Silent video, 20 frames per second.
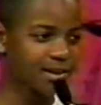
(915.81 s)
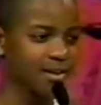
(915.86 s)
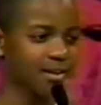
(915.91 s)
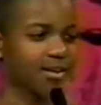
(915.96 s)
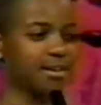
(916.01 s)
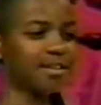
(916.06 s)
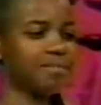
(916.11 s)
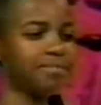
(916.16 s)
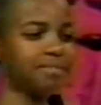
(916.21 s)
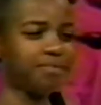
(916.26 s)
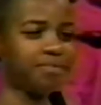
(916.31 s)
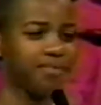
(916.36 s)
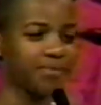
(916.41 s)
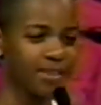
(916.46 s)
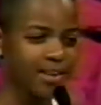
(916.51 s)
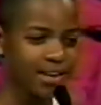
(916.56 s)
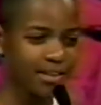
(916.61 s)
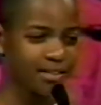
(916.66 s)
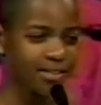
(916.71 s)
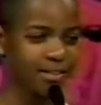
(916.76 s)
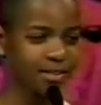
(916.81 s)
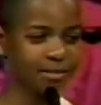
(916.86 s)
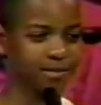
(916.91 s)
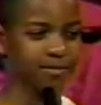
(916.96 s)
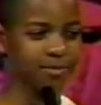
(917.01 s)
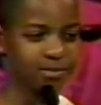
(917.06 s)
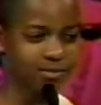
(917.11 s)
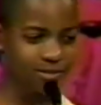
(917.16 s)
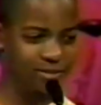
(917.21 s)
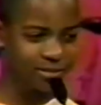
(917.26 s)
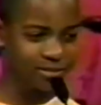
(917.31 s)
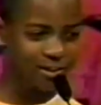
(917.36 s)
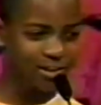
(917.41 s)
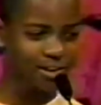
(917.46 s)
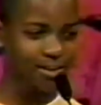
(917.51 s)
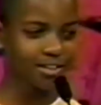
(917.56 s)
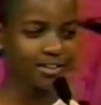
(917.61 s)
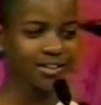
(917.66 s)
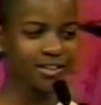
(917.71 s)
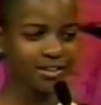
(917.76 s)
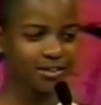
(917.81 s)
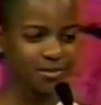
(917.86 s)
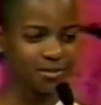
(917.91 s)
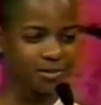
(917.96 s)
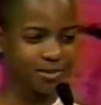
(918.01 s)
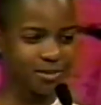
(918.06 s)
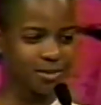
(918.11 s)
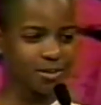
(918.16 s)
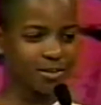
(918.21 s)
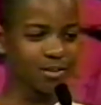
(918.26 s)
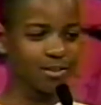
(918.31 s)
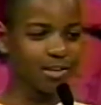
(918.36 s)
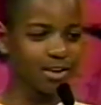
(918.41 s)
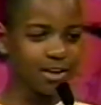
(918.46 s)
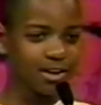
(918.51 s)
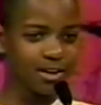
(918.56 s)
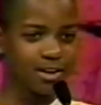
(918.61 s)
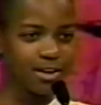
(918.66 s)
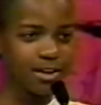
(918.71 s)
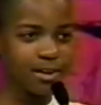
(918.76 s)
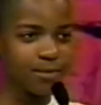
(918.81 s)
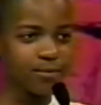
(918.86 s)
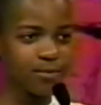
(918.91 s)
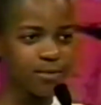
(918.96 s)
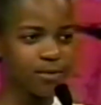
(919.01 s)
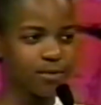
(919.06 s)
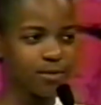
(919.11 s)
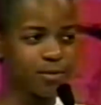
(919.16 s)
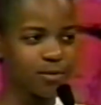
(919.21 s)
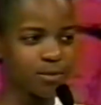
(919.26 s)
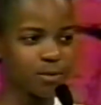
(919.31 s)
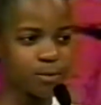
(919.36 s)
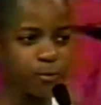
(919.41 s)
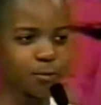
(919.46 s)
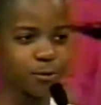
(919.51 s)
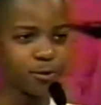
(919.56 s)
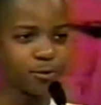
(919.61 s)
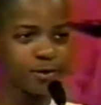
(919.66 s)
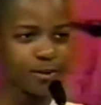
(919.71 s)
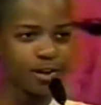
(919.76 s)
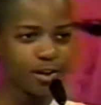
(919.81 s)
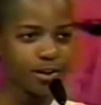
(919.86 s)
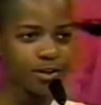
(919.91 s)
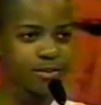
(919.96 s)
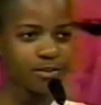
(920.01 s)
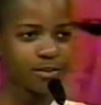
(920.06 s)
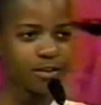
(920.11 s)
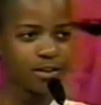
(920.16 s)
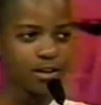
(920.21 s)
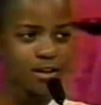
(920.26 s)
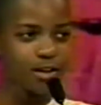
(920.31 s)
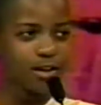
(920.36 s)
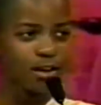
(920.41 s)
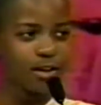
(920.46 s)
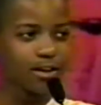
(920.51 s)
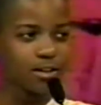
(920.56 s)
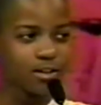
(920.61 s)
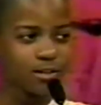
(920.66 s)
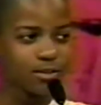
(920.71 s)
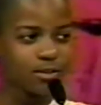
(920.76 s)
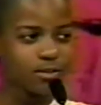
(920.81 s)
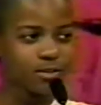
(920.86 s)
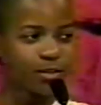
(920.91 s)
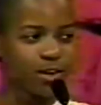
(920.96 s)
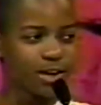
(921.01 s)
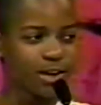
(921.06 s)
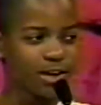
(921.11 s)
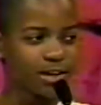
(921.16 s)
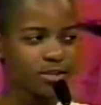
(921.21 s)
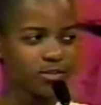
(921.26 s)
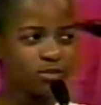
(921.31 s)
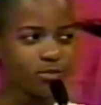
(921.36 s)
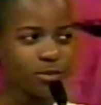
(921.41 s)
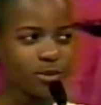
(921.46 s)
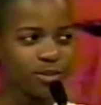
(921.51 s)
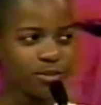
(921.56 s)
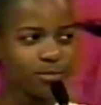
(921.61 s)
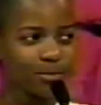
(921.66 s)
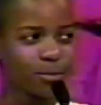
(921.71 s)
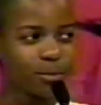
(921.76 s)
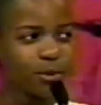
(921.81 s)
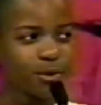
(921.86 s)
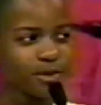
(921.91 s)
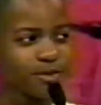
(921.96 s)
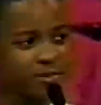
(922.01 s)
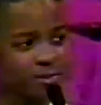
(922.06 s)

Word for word: Mm. I live in Charlotte, North Carolina. I have two wonderful dogs. and um, I enjoy sports.